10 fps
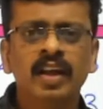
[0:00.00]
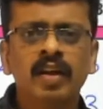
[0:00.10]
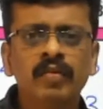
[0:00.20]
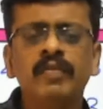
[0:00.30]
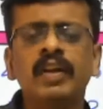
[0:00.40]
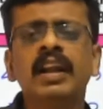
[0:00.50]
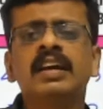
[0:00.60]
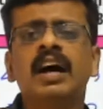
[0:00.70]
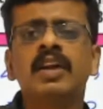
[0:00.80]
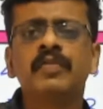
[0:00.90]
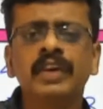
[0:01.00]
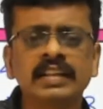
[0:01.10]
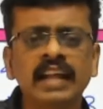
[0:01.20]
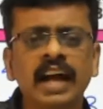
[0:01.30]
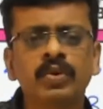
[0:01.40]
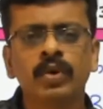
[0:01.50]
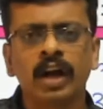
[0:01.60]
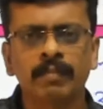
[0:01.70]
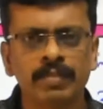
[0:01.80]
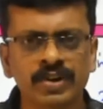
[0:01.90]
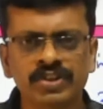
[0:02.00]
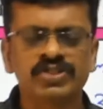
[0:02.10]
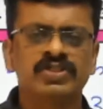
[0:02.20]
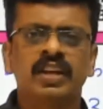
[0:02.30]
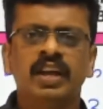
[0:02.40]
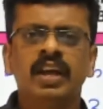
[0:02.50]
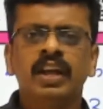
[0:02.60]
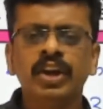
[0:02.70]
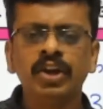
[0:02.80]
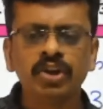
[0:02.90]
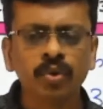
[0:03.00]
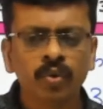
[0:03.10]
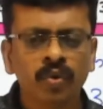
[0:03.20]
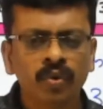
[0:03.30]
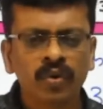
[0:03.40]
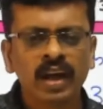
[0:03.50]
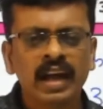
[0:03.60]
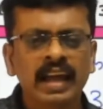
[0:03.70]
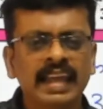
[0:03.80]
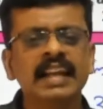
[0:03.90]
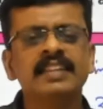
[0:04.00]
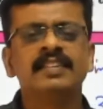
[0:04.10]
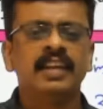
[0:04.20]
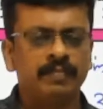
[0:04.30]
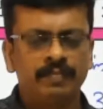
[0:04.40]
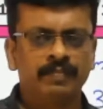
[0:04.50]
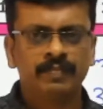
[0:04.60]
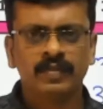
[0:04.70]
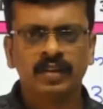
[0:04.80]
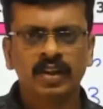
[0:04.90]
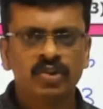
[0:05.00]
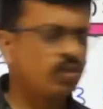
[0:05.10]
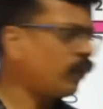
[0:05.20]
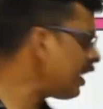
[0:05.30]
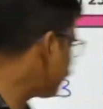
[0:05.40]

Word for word: we will convert that two numbers into LCM. So what